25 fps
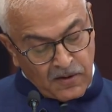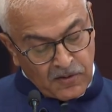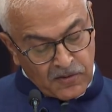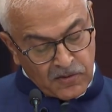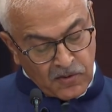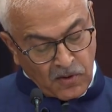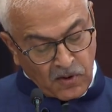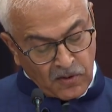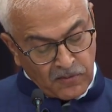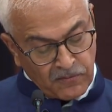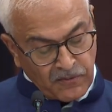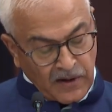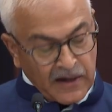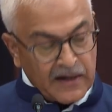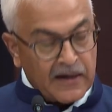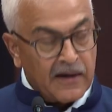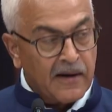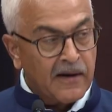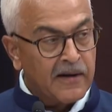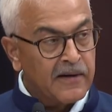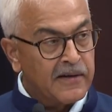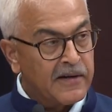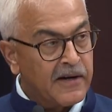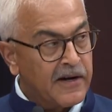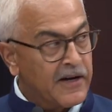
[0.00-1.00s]
So on one
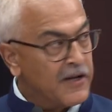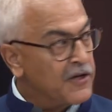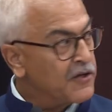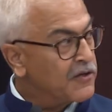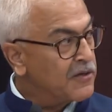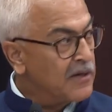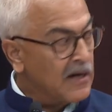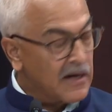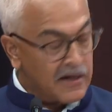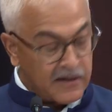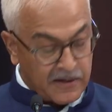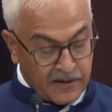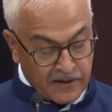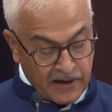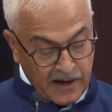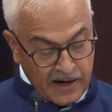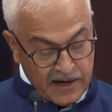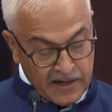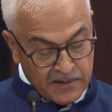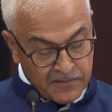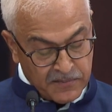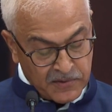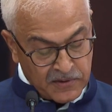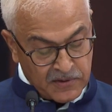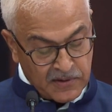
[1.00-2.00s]
hand, traditional
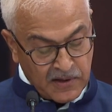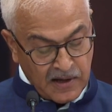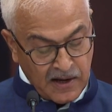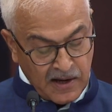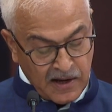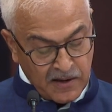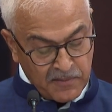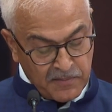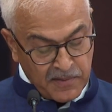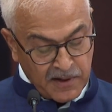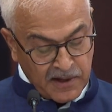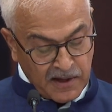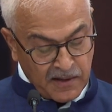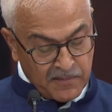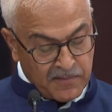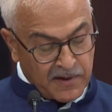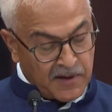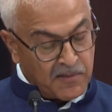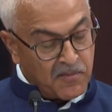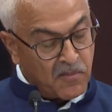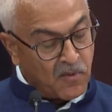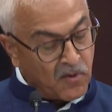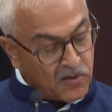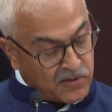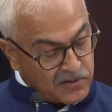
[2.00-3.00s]
crimes are
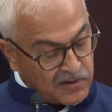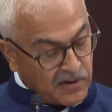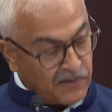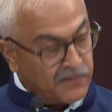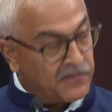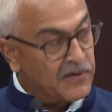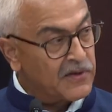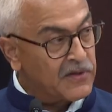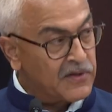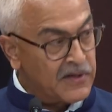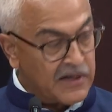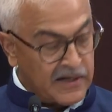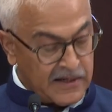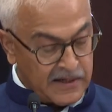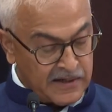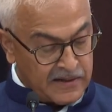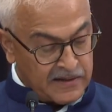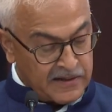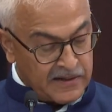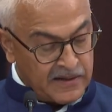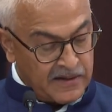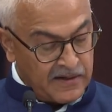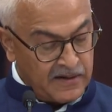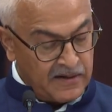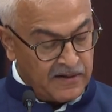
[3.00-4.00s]
becoming more
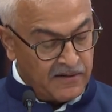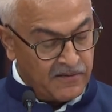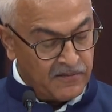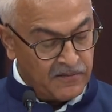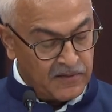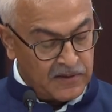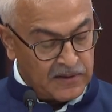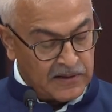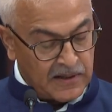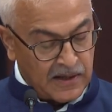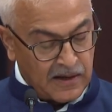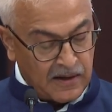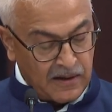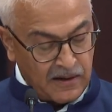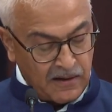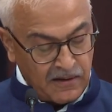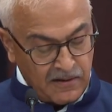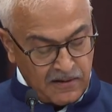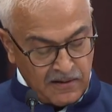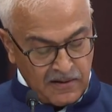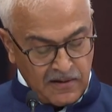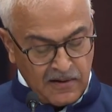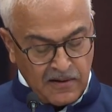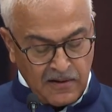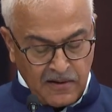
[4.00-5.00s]
sophisticated with the
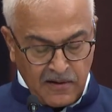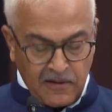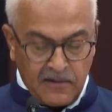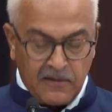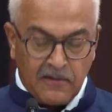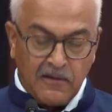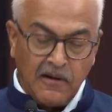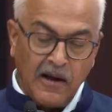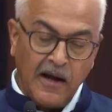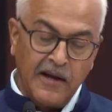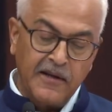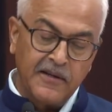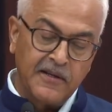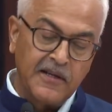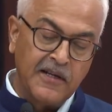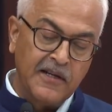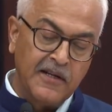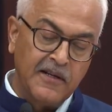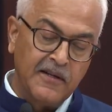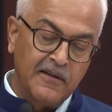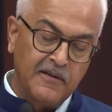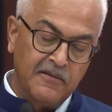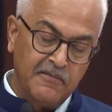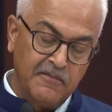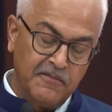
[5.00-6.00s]

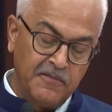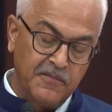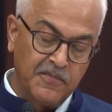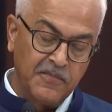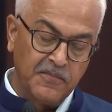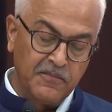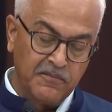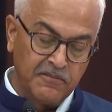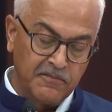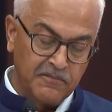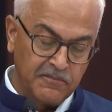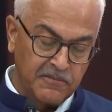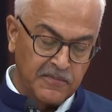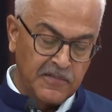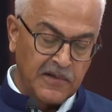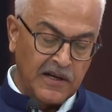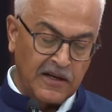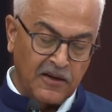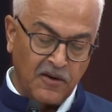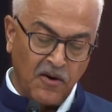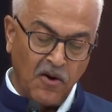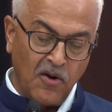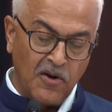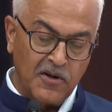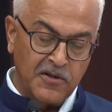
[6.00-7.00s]
IT
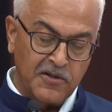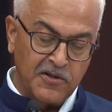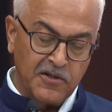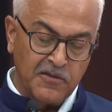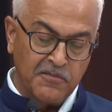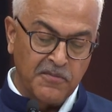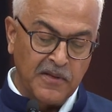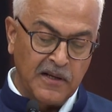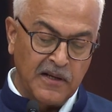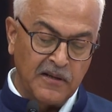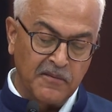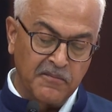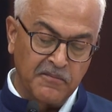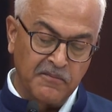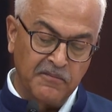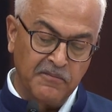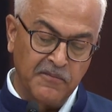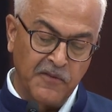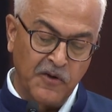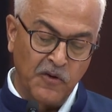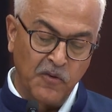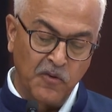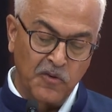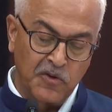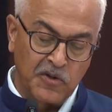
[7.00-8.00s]
technology being
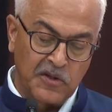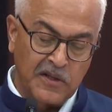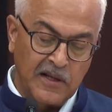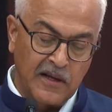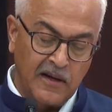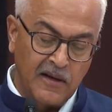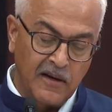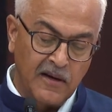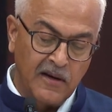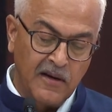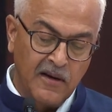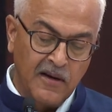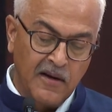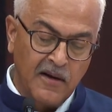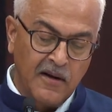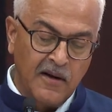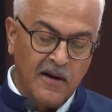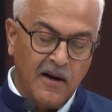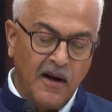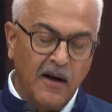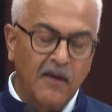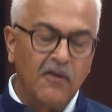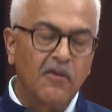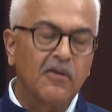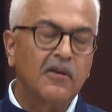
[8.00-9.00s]
used there.
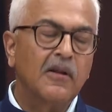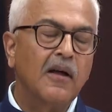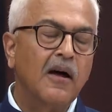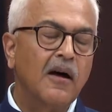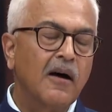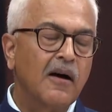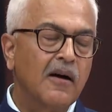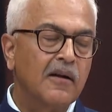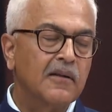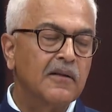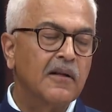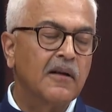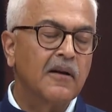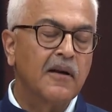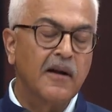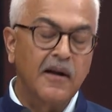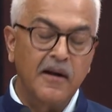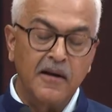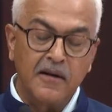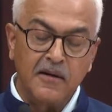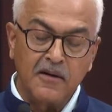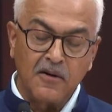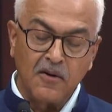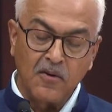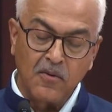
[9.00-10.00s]
And on the other
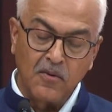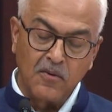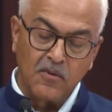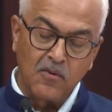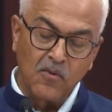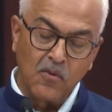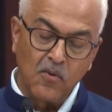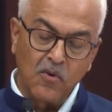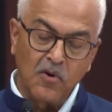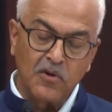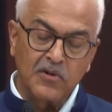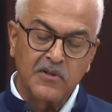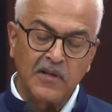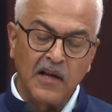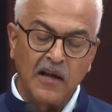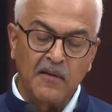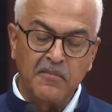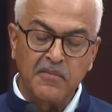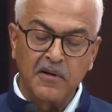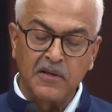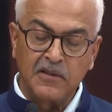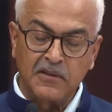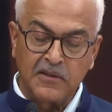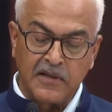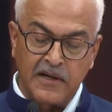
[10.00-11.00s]
hand, core
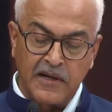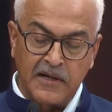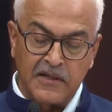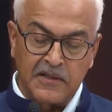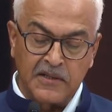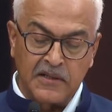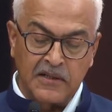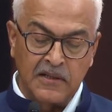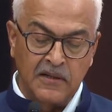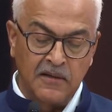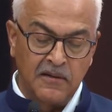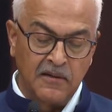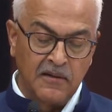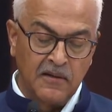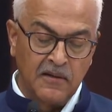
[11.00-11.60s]
cyber threats